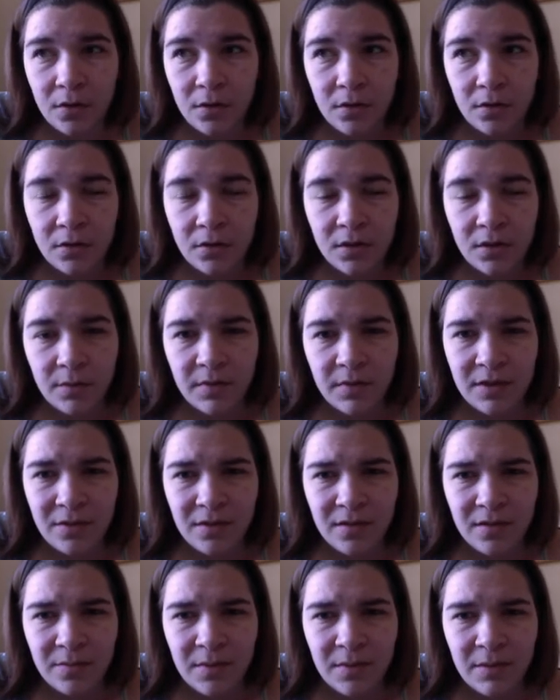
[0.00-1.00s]
Substance
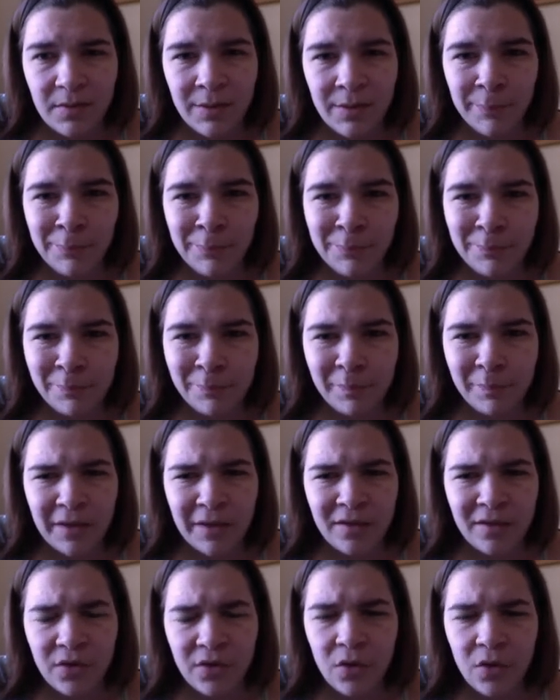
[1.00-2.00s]
is maybe a
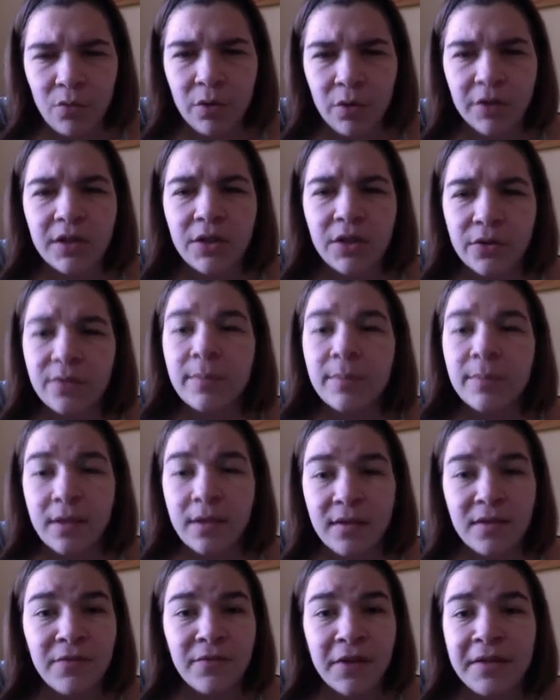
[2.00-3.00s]
difficult word to use, but
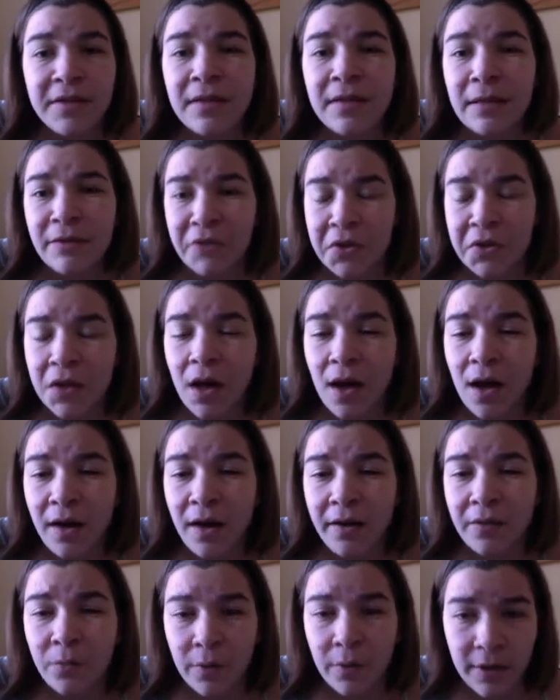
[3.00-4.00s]
that's advice I give a lot
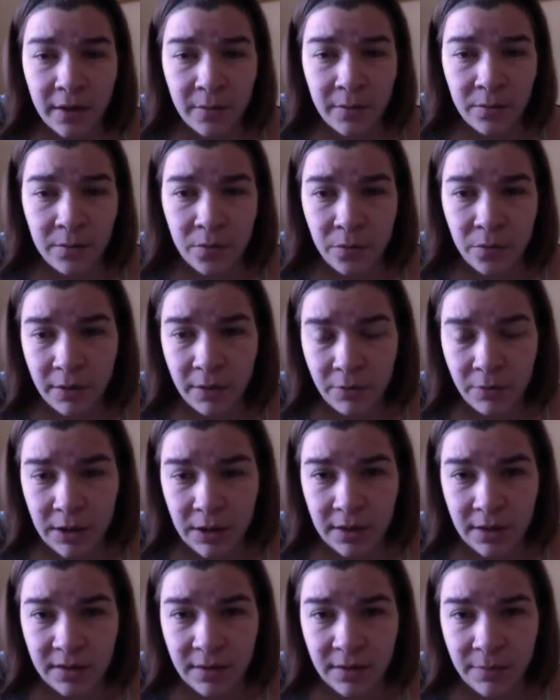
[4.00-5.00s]
when I'm
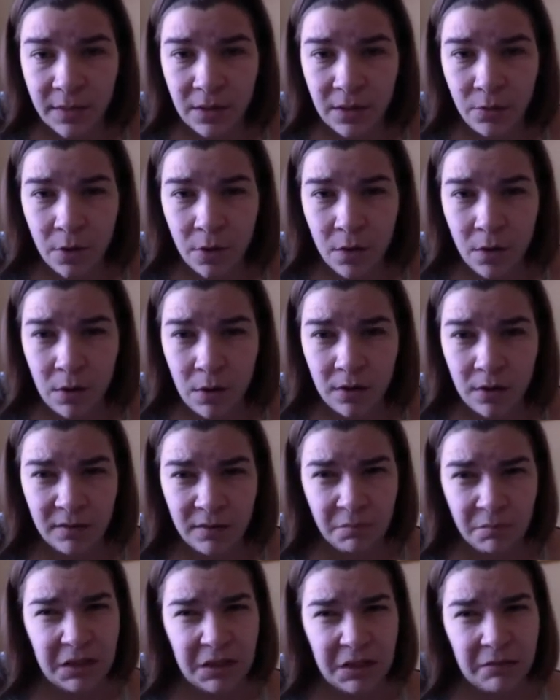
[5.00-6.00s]
reading something where I want
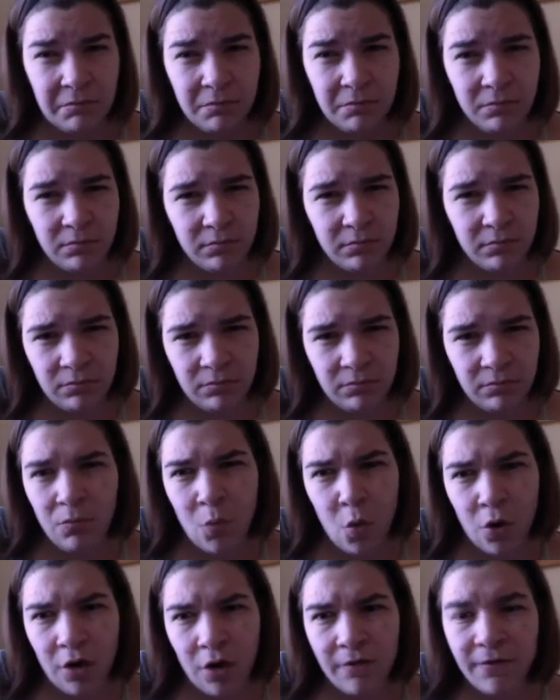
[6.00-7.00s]
something
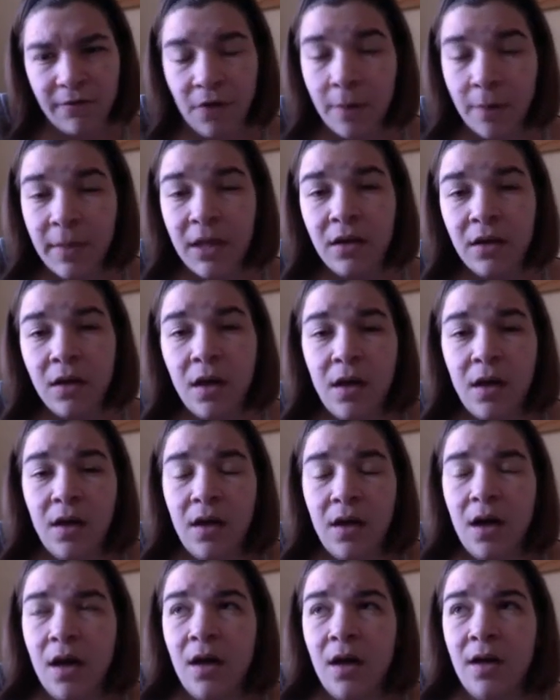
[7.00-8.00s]
more from it.
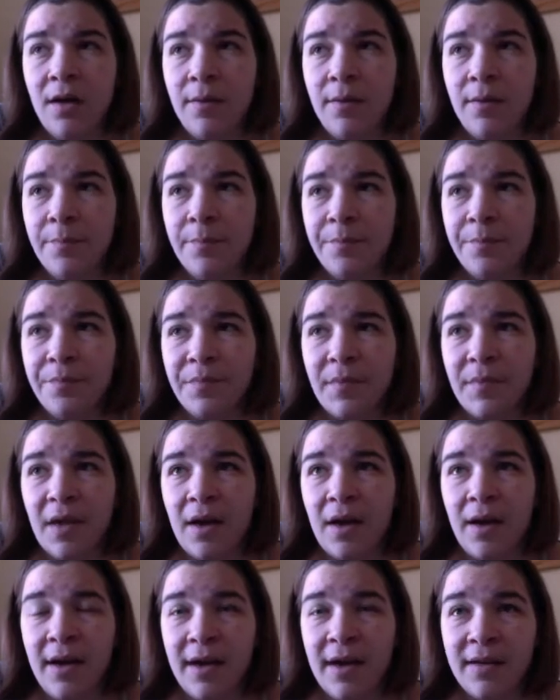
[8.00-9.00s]
Um,
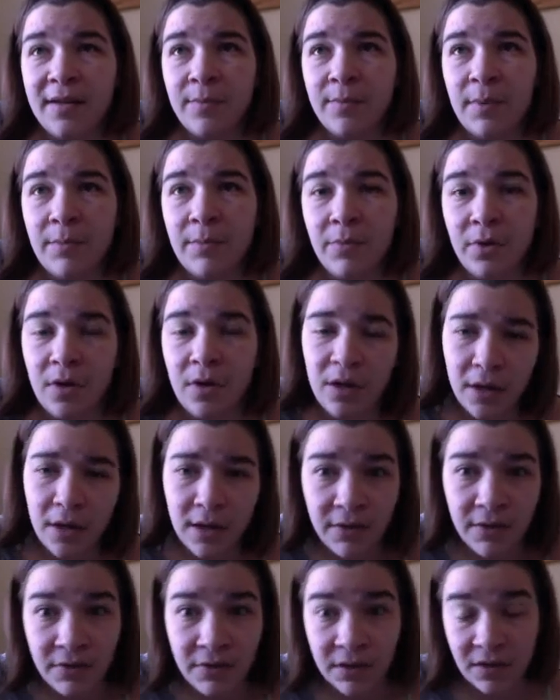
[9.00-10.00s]
I ask people, and I
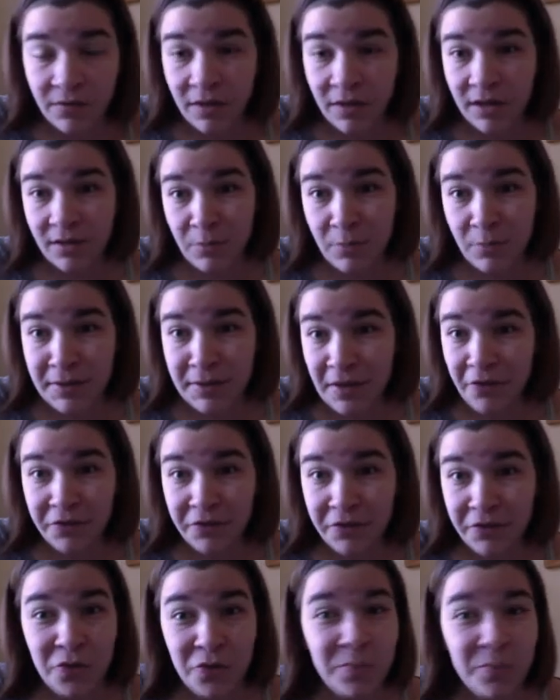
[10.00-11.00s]
give this advice to myself
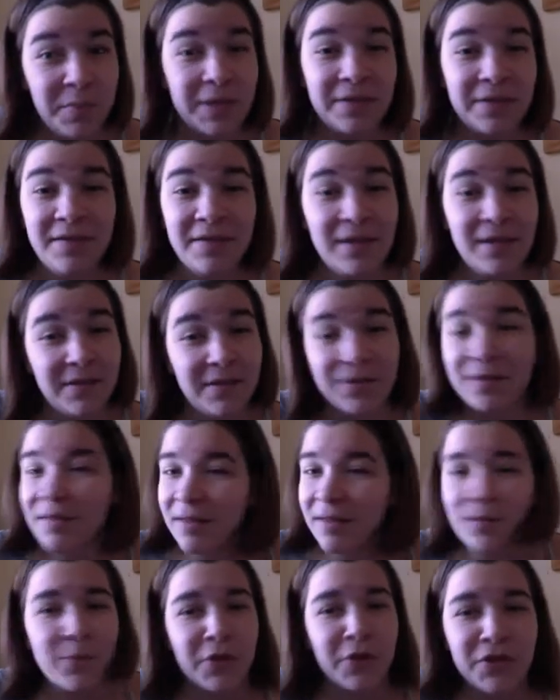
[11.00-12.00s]
too, because that's
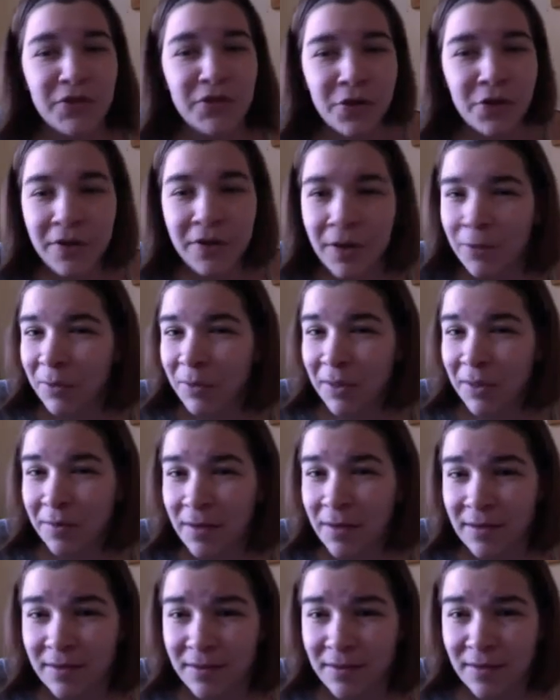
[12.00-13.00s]
where it started. I
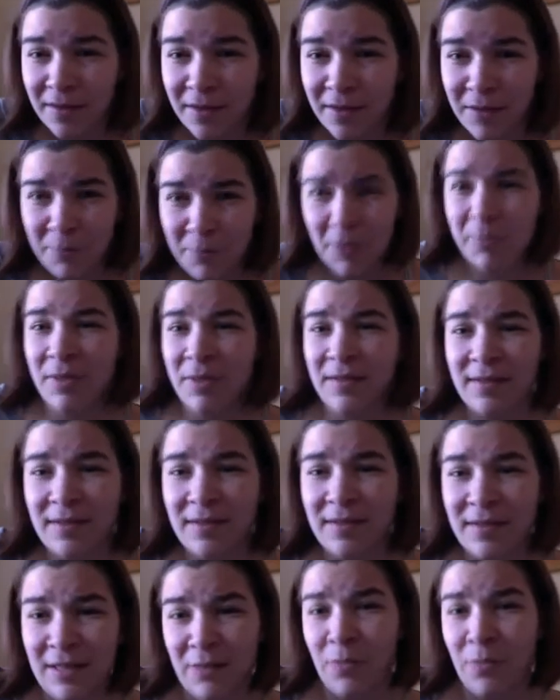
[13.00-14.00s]
realized that like my
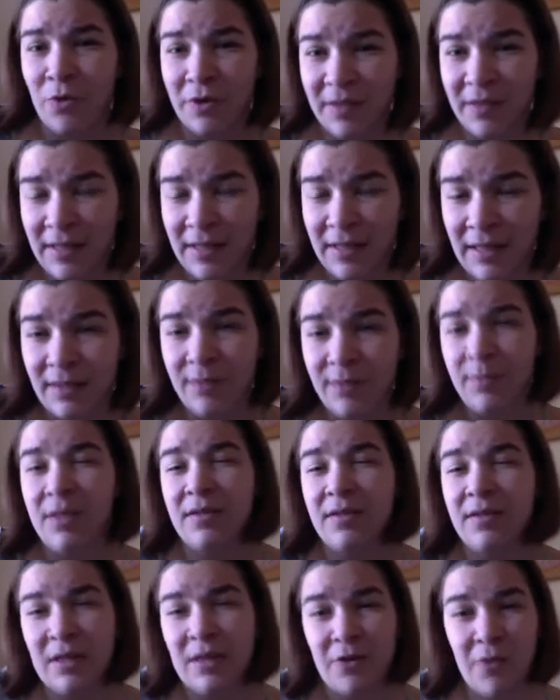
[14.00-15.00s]
pieces need more scenes
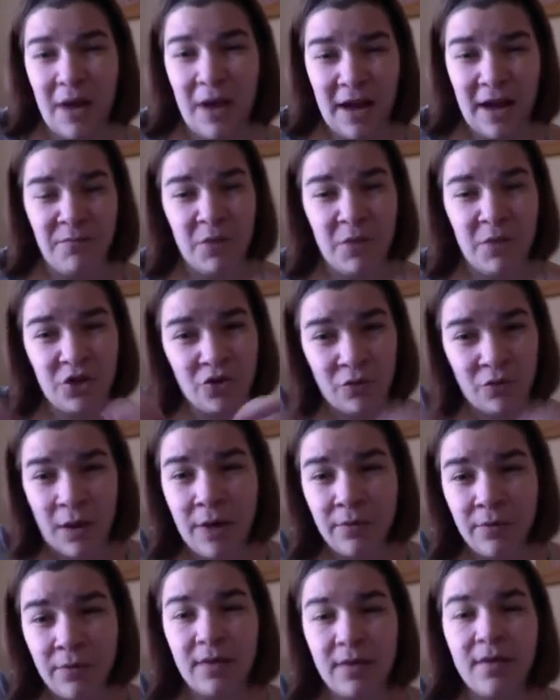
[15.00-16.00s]
because they don't have much
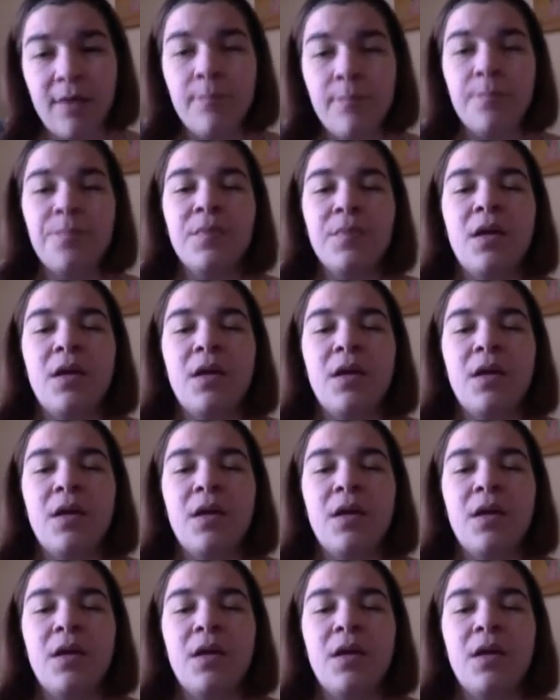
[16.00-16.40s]
grounding them.